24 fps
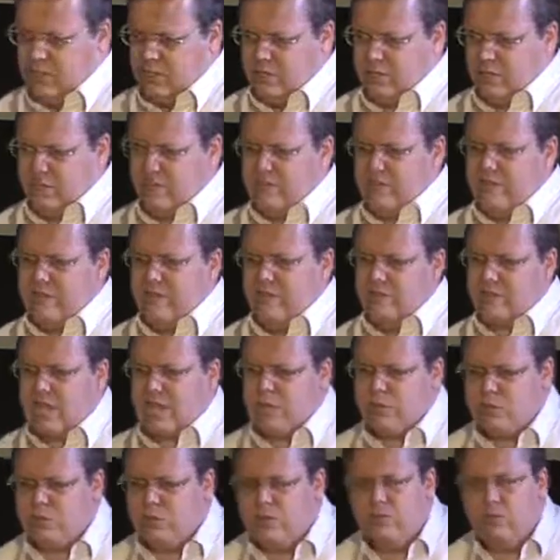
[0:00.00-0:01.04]
So five
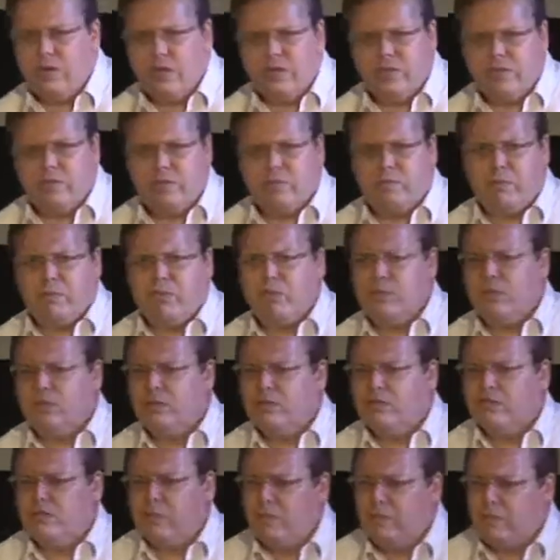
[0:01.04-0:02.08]
times per month is pretty
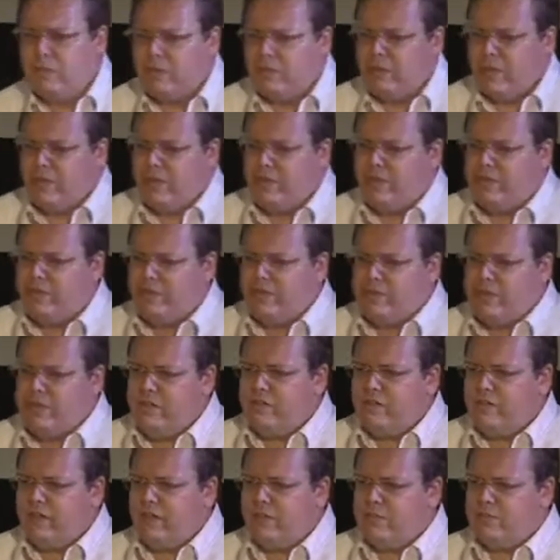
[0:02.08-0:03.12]
good, and
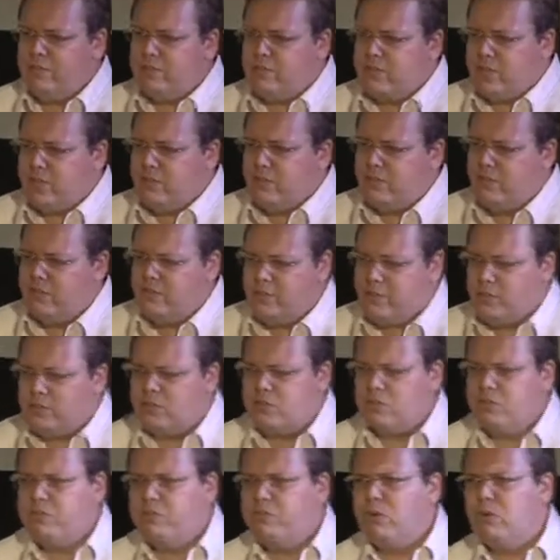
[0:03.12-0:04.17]
55%, and
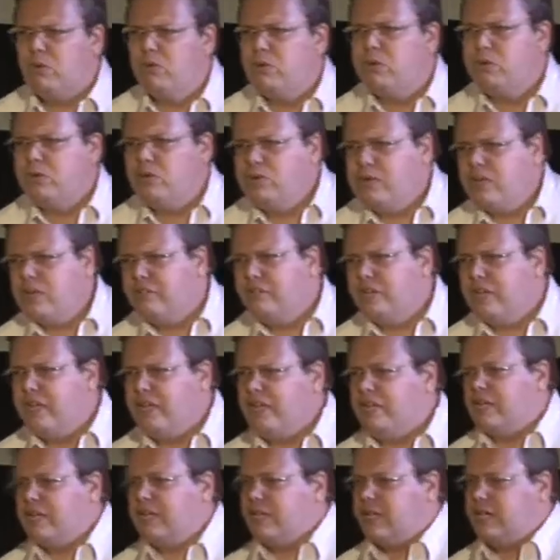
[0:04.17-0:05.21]
that's important also for
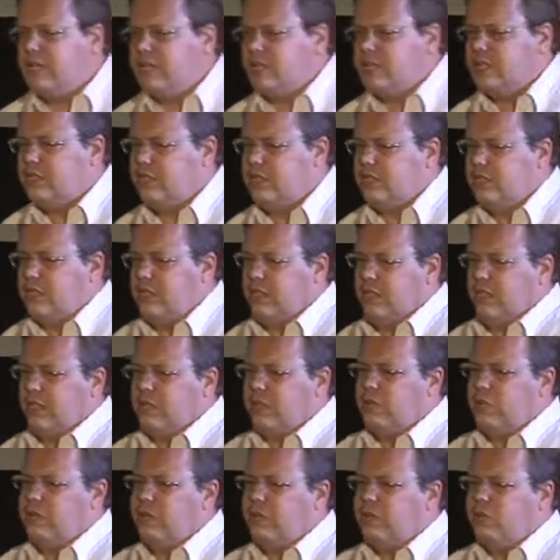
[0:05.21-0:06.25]
advertisers,
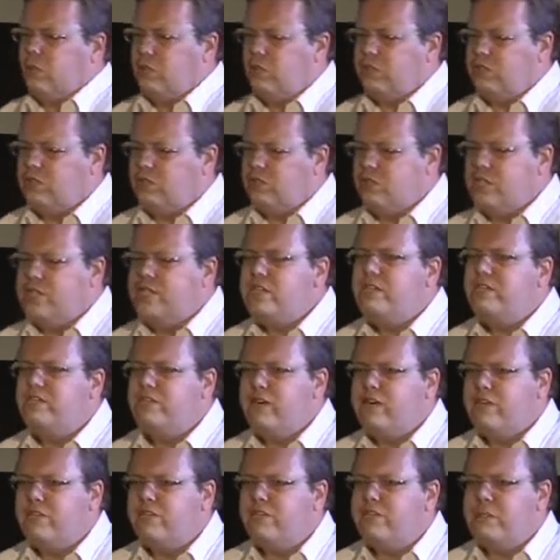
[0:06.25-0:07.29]
spend more than
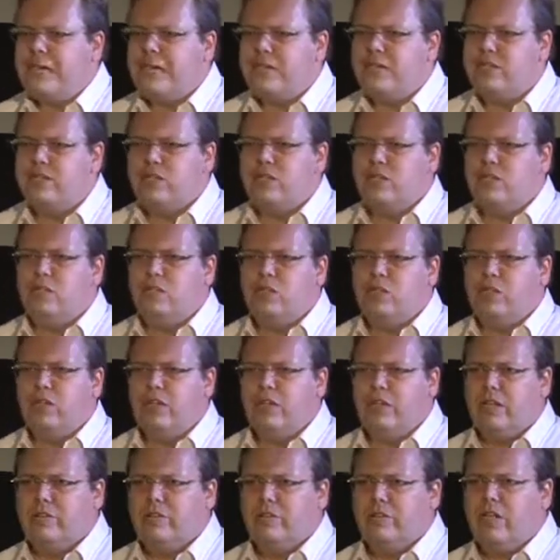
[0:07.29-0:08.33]
25 minutes in them. So you
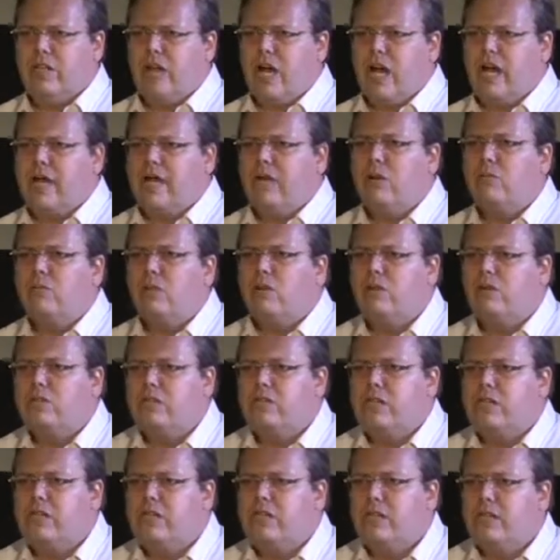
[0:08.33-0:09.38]
have got a very high
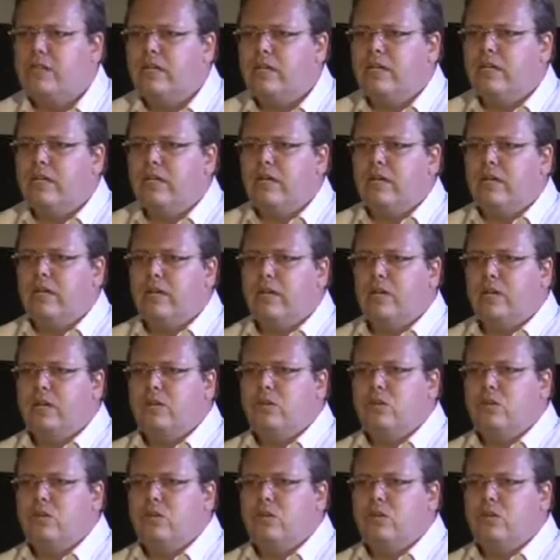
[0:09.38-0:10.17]
quality uh,